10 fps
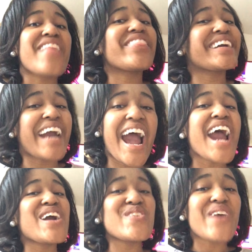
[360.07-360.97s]
The
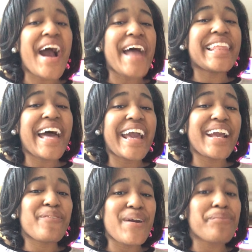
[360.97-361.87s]
guy who I,
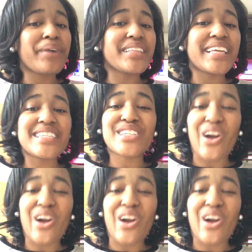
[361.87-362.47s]
like, went with, his